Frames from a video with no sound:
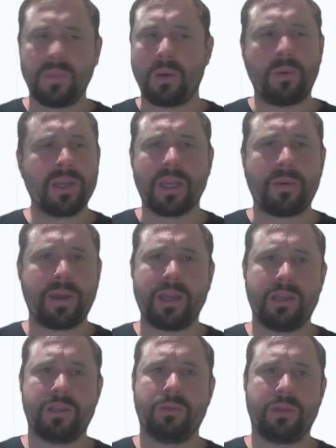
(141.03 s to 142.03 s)
I won't go ahead
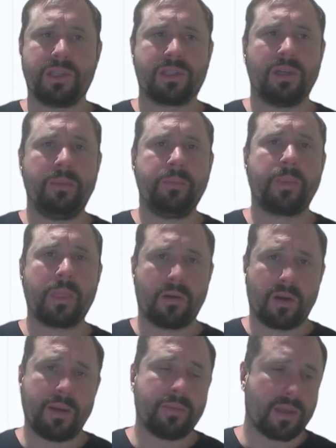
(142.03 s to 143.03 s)
and do it this time, all
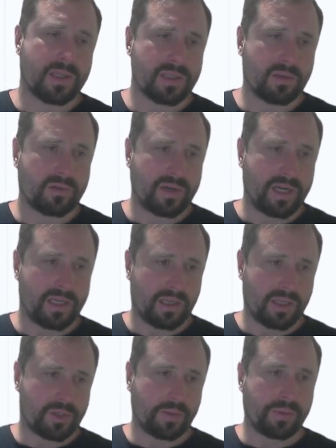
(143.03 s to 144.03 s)
right, because it'll create
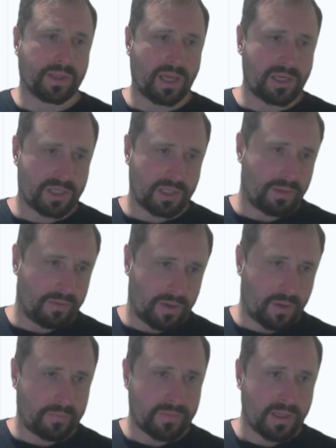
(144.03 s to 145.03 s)
a, duplication in my
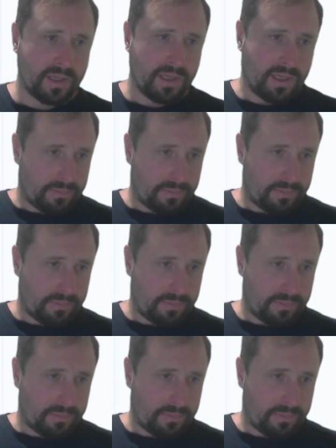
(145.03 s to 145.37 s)
vault.